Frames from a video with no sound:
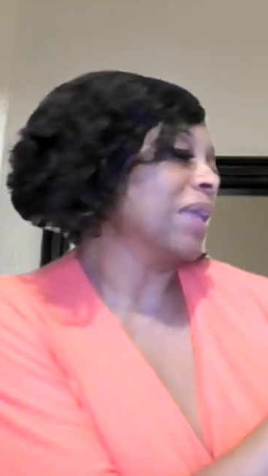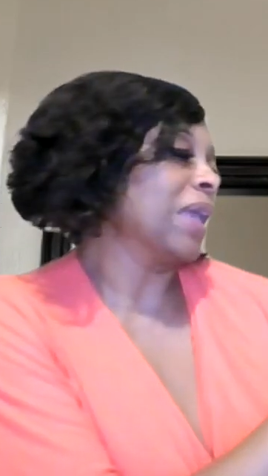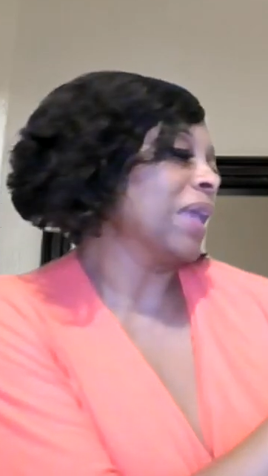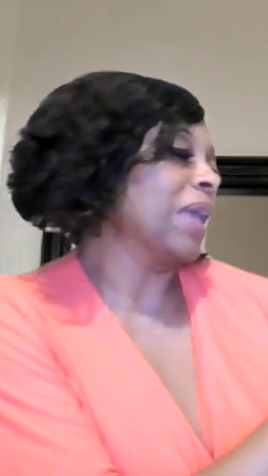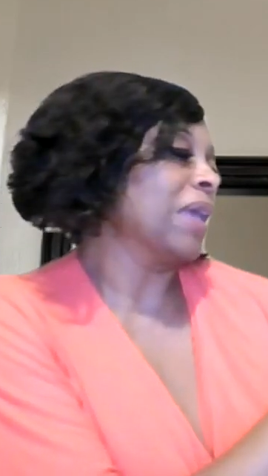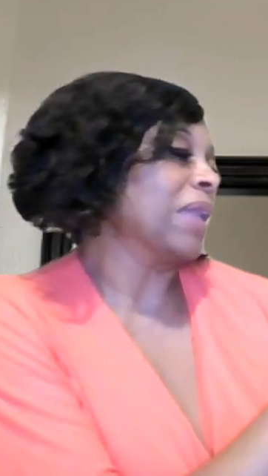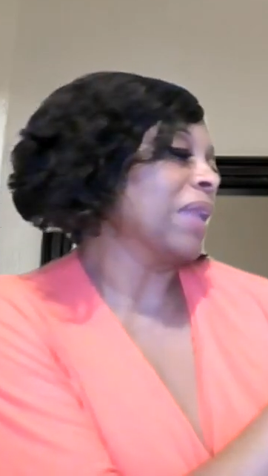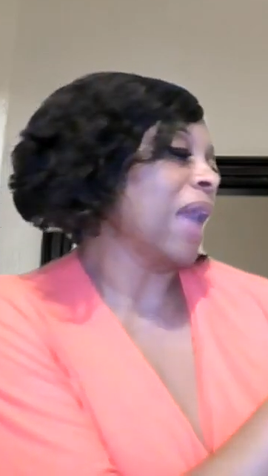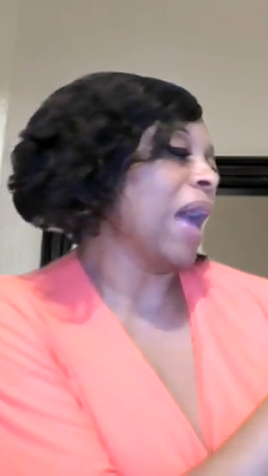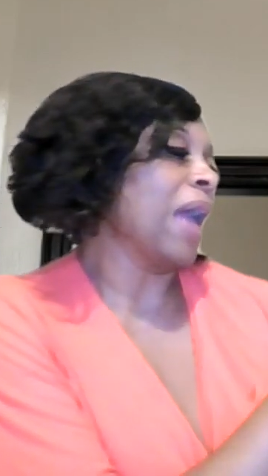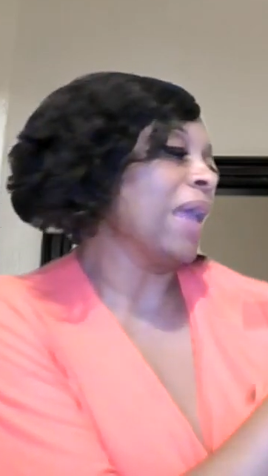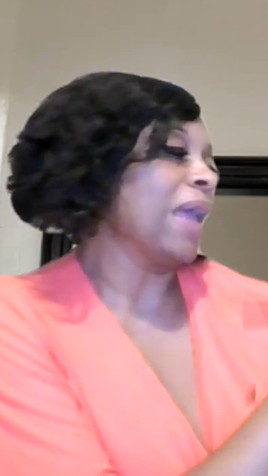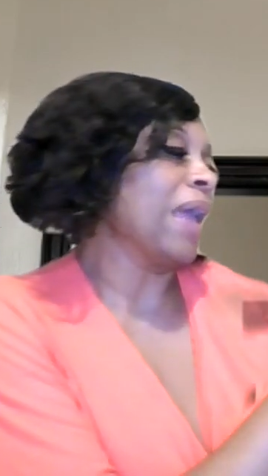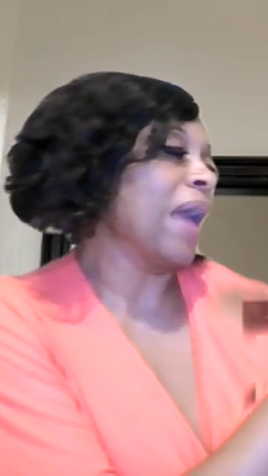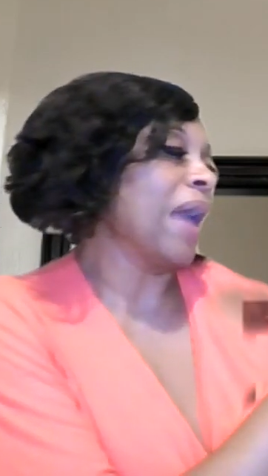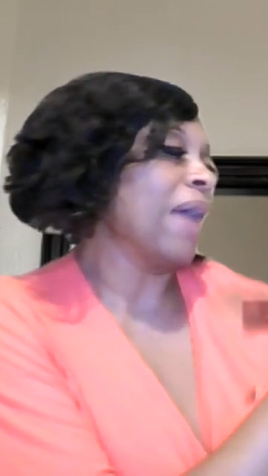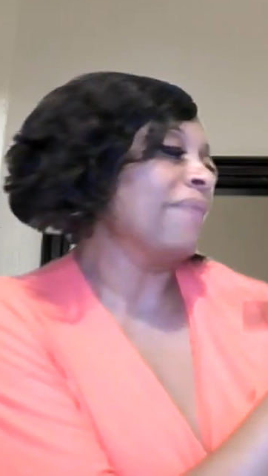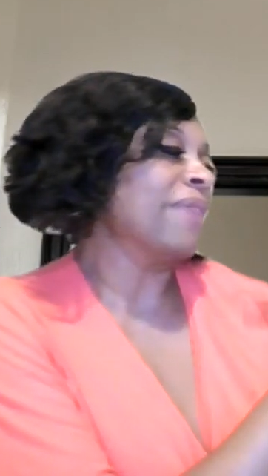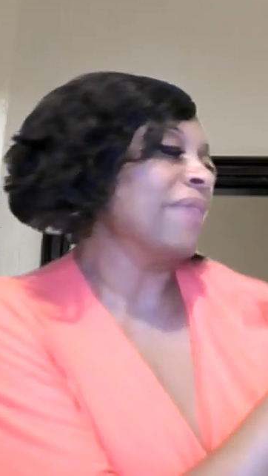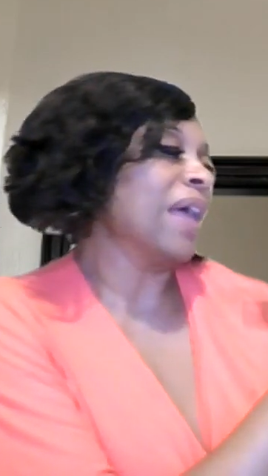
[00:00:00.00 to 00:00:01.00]
and I
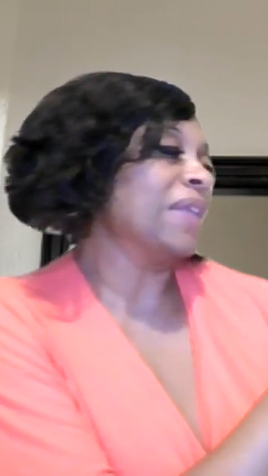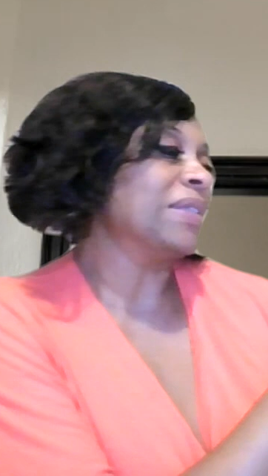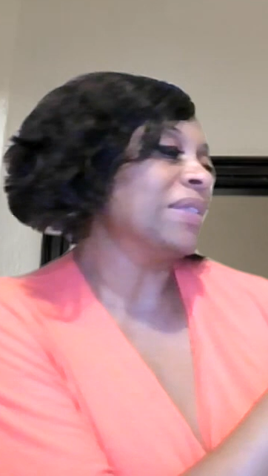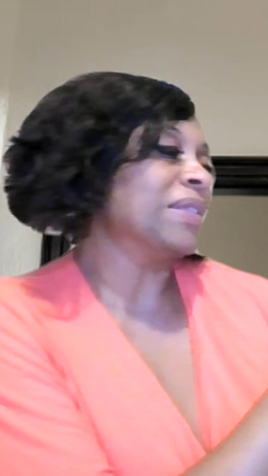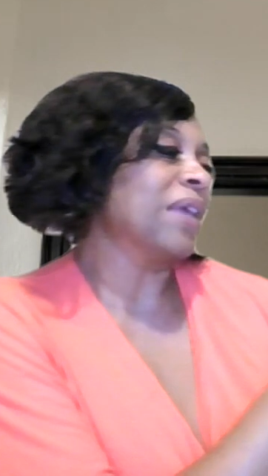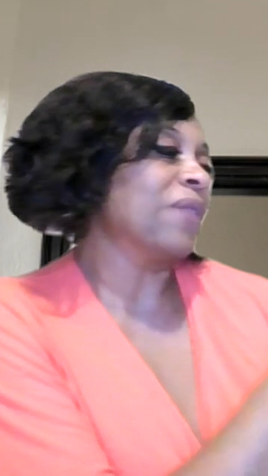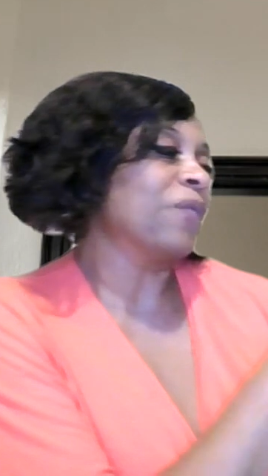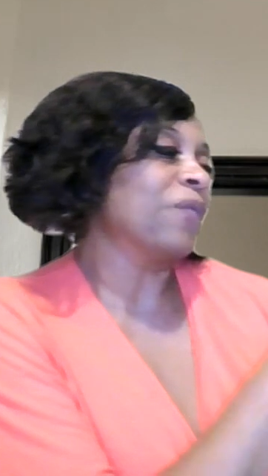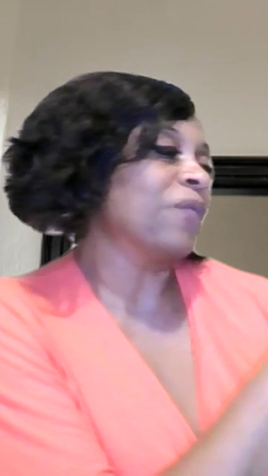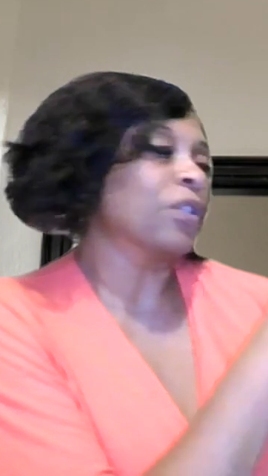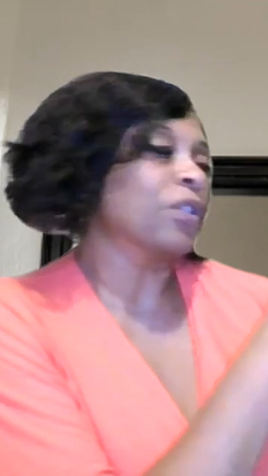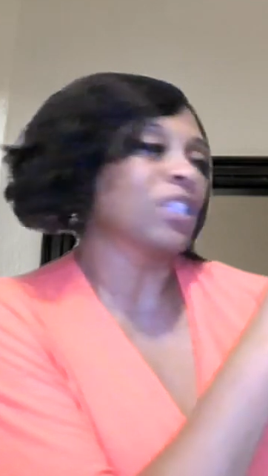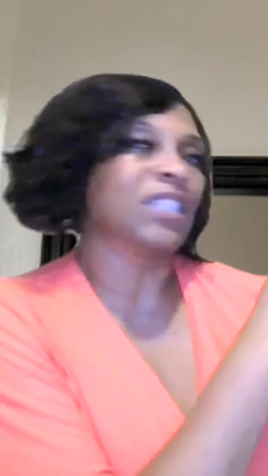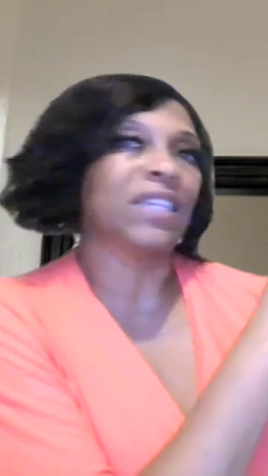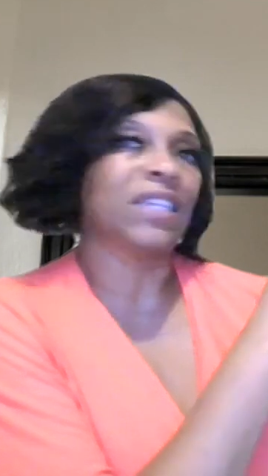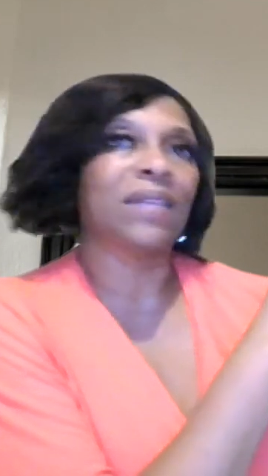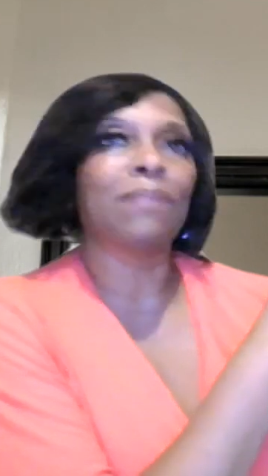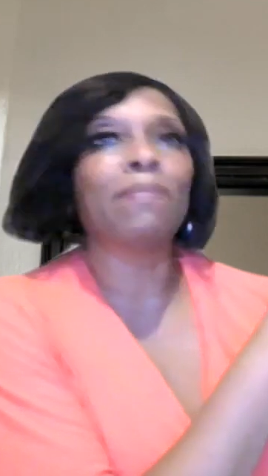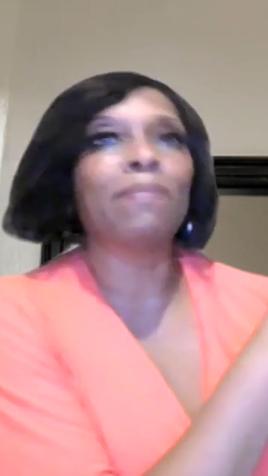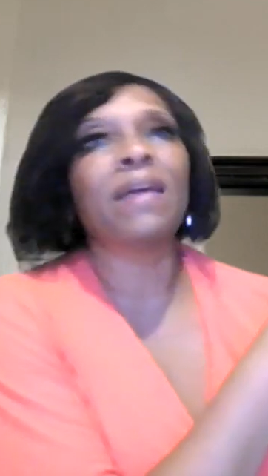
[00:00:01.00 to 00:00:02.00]
have that set for
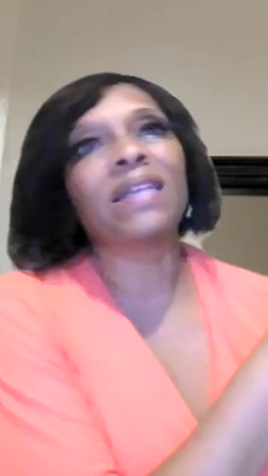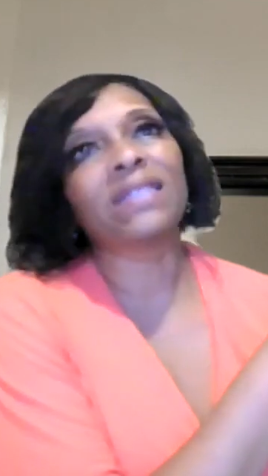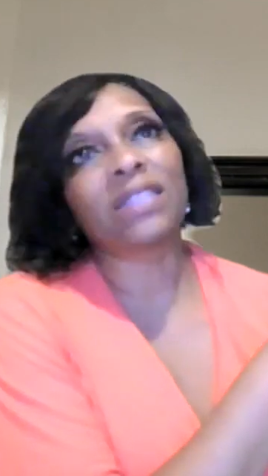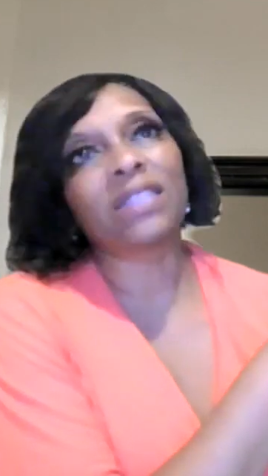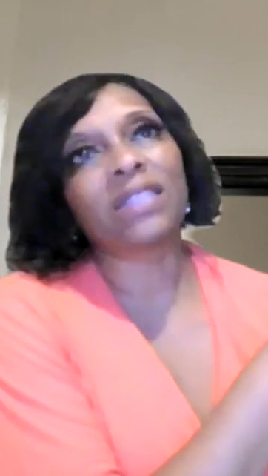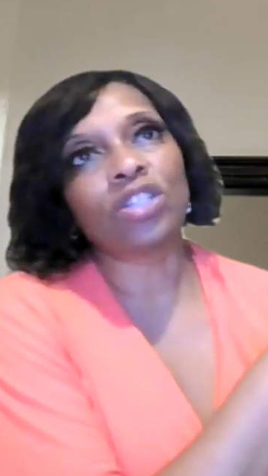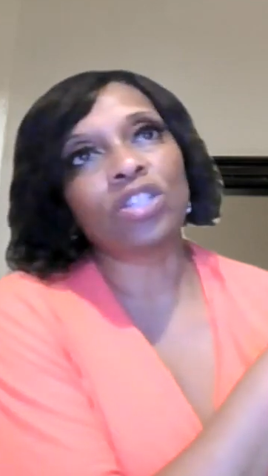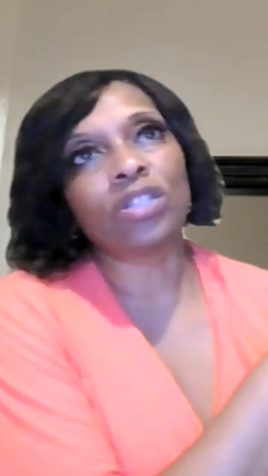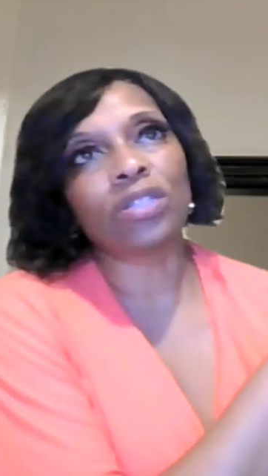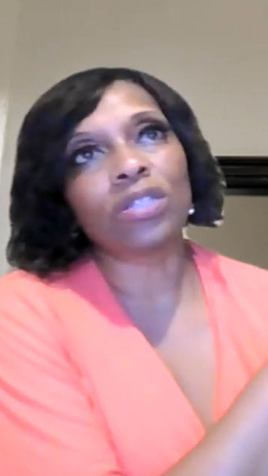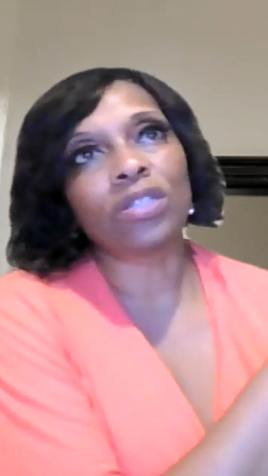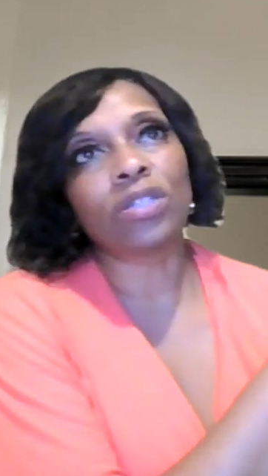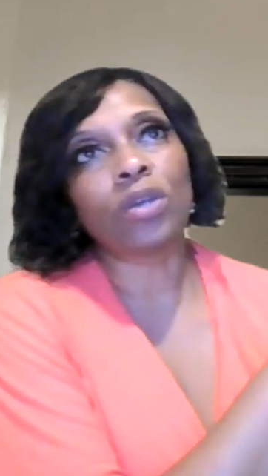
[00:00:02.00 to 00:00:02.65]
send messages.